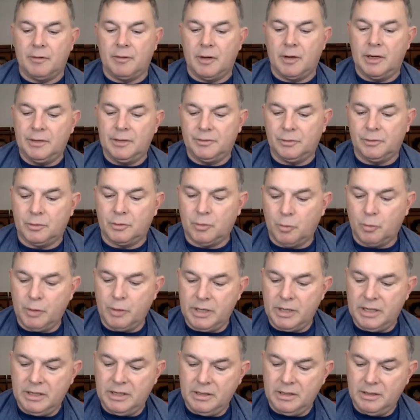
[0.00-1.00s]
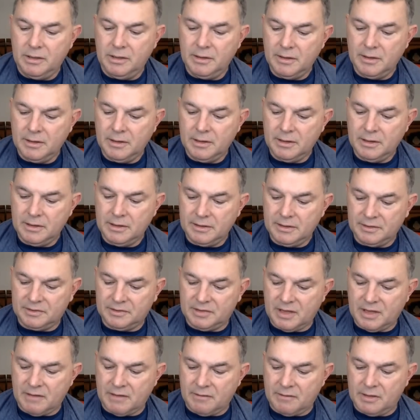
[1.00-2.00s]
All right, so queen,
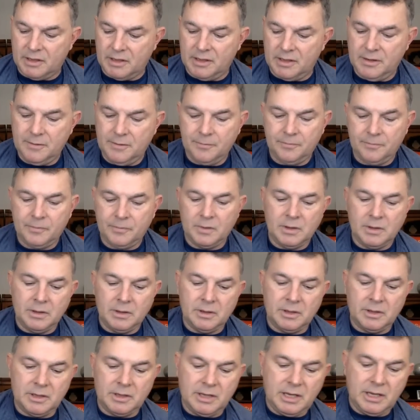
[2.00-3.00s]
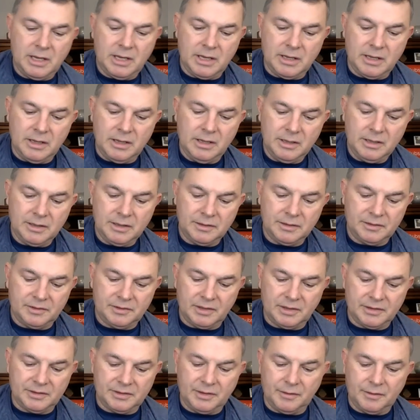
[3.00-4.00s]
seventy, king,
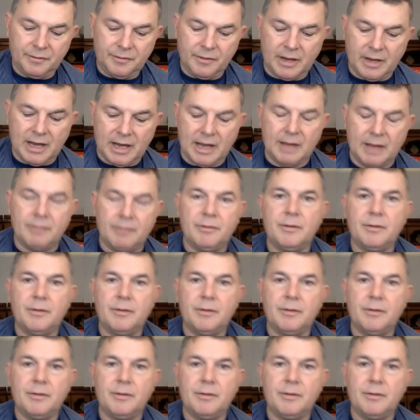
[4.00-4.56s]
sixty-five.